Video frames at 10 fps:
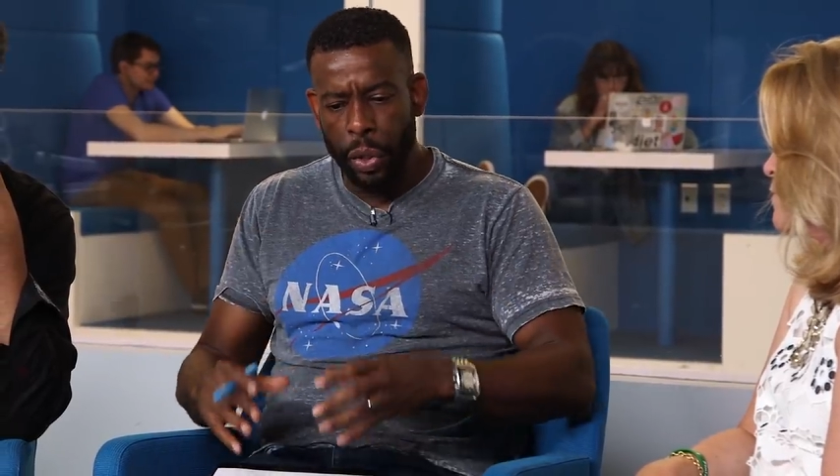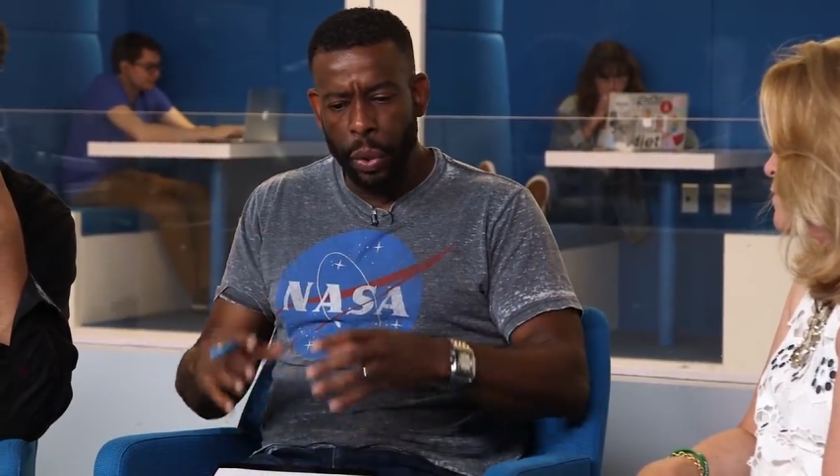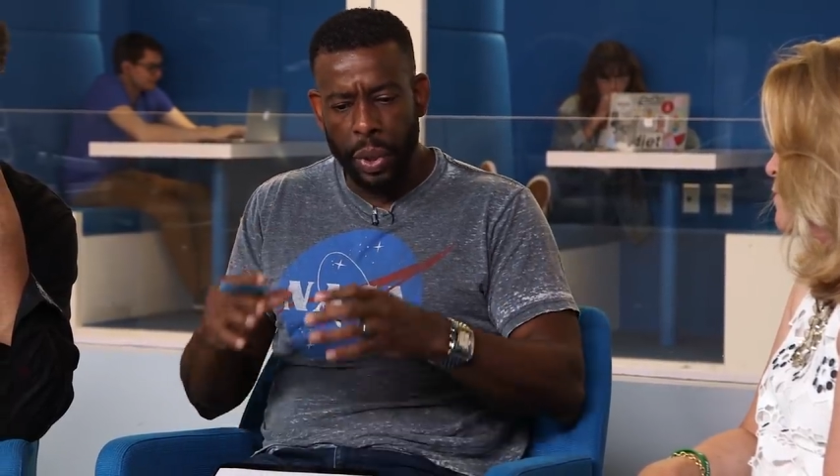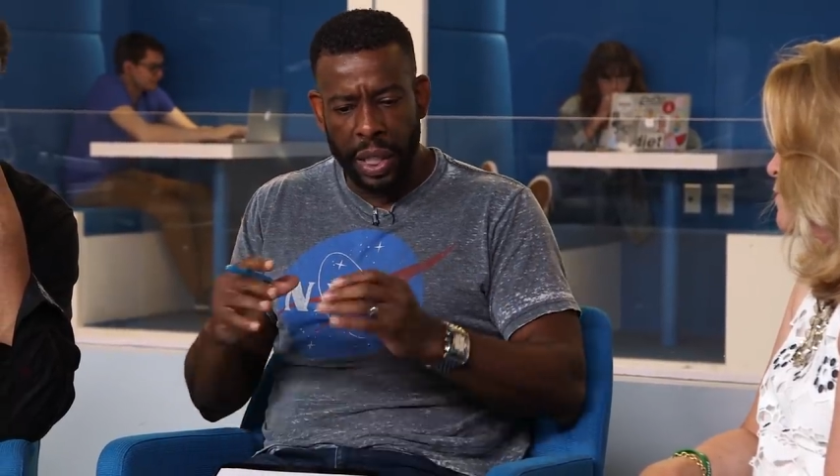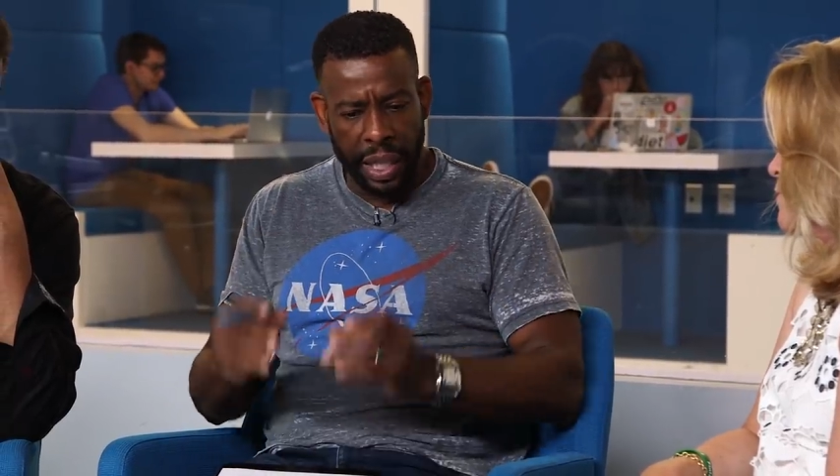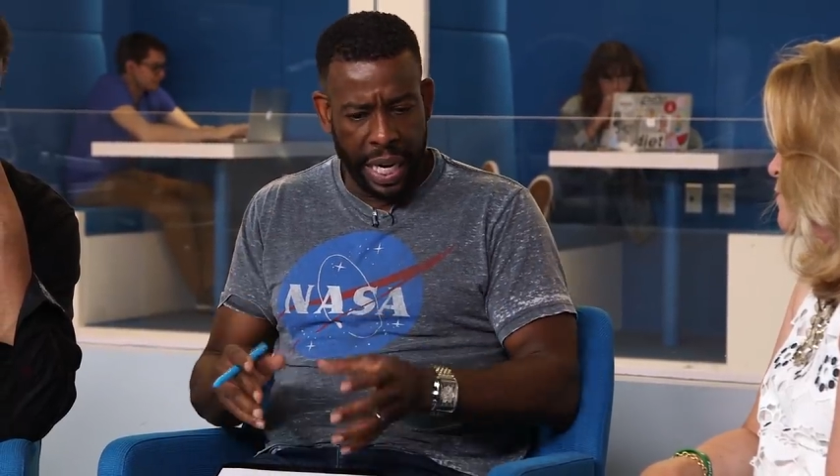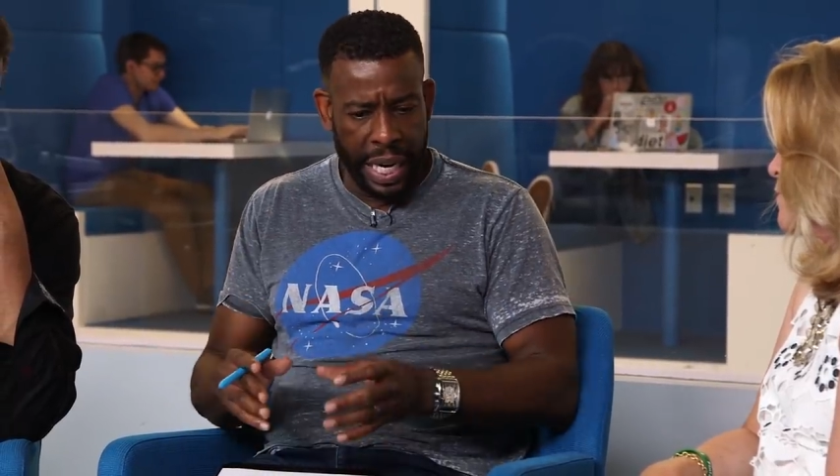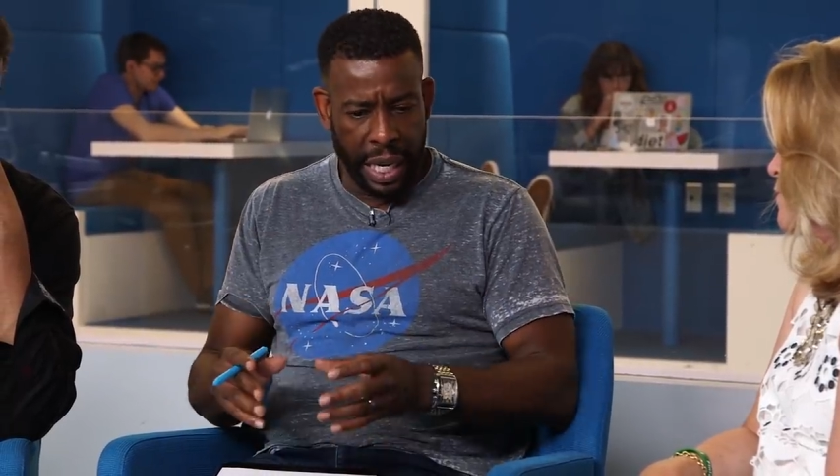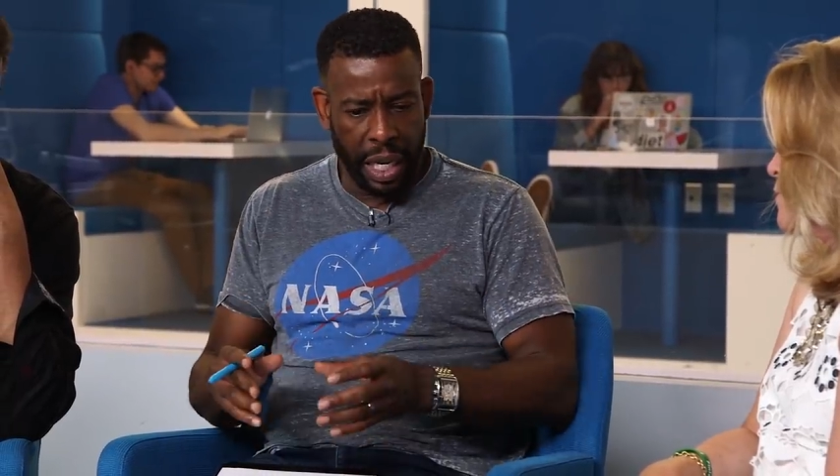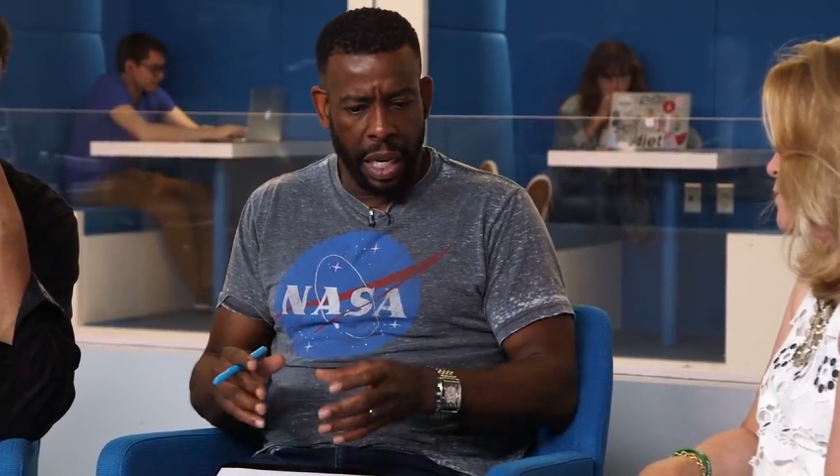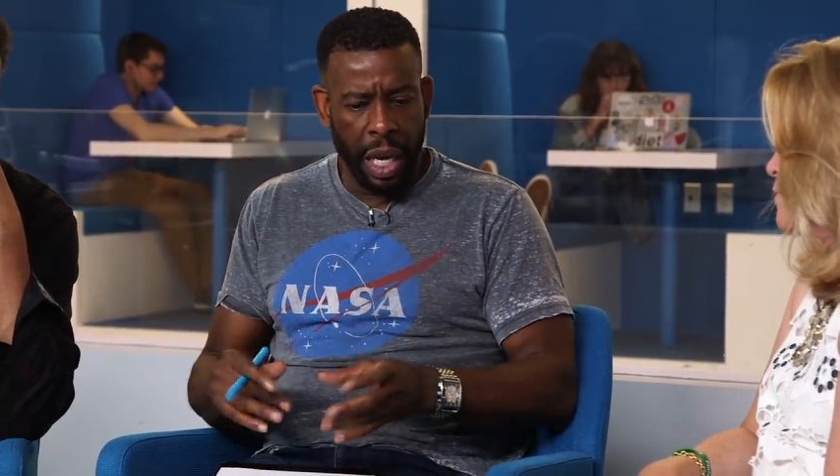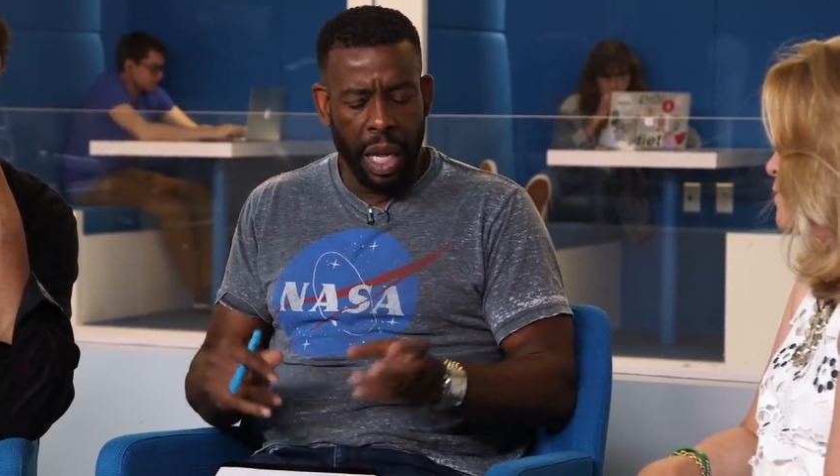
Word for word: to take